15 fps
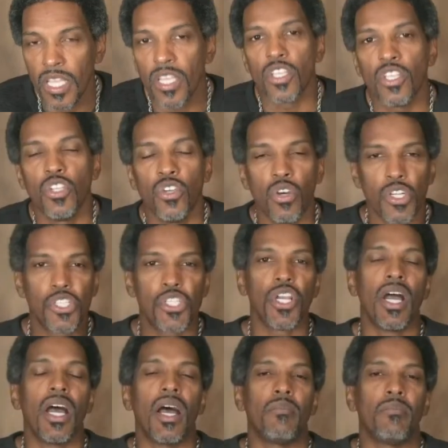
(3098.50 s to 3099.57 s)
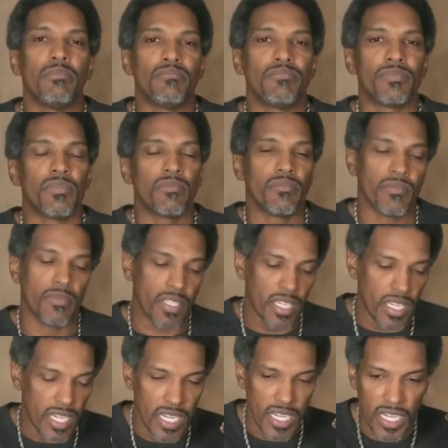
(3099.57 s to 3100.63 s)
Your job
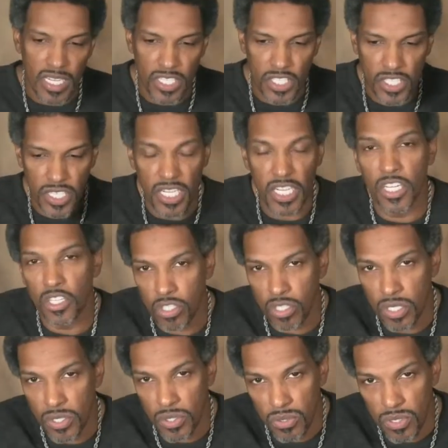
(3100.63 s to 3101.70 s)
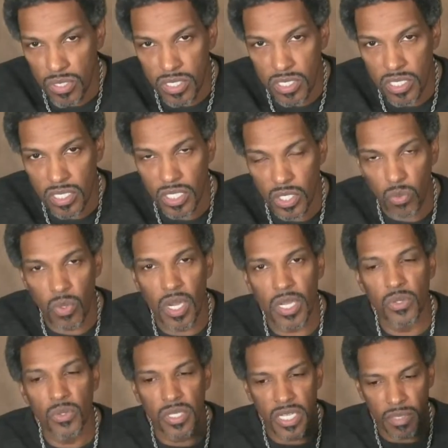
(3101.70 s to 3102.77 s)
is to introduce the one
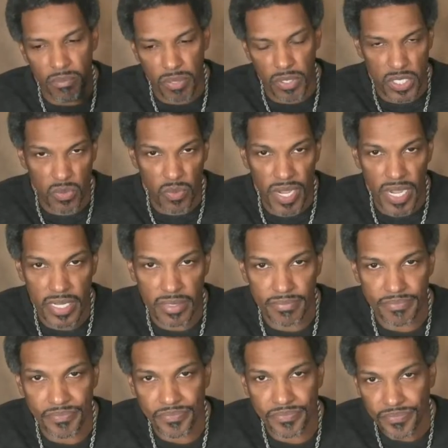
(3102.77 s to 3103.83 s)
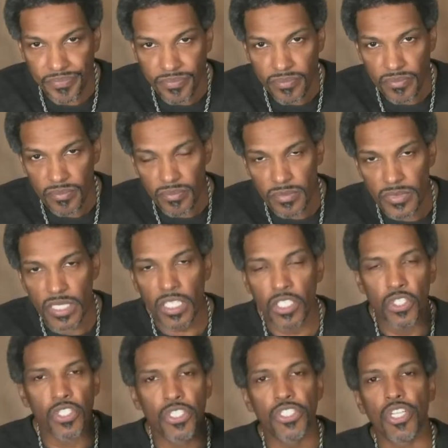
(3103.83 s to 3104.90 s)
who can persuade.
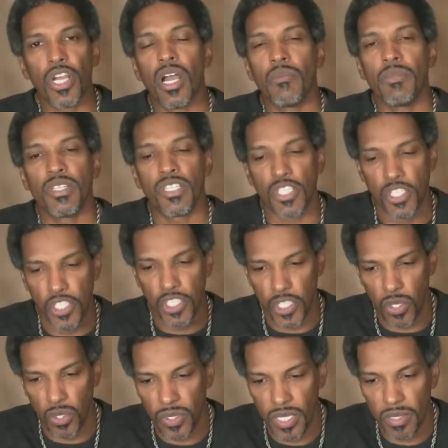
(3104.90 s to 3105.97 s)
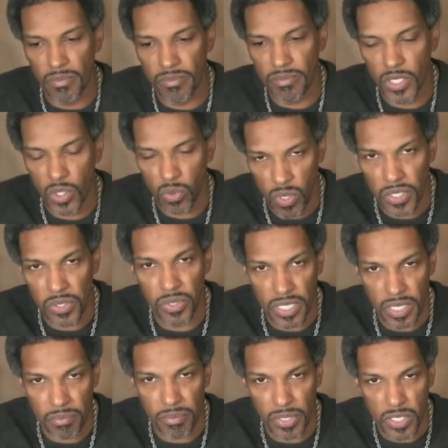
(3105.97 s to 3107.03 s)
Your job is to show them the one who
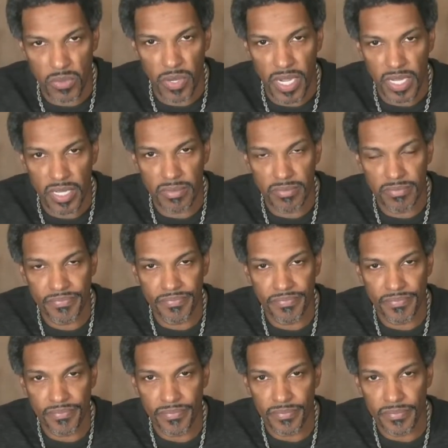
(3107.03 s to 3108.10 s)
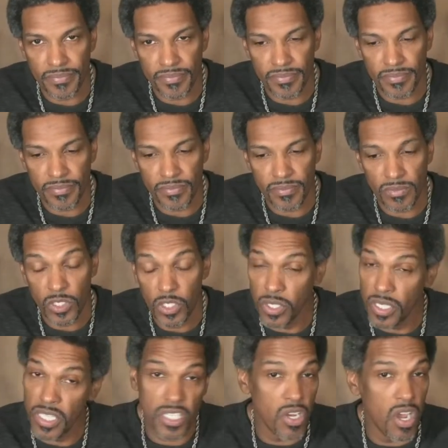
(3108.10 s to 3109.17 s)
can persuade. You
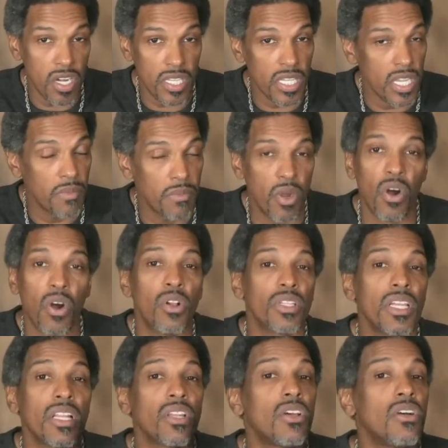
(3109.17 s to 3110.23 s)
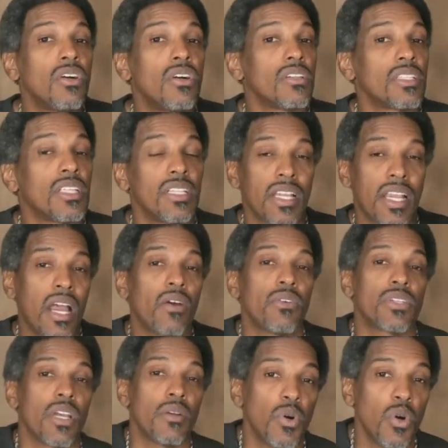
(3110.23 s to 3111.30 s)
can talk to them all day long till the cows
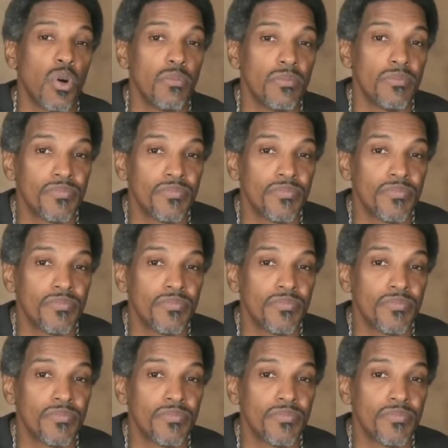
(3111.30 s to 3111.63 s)
come home.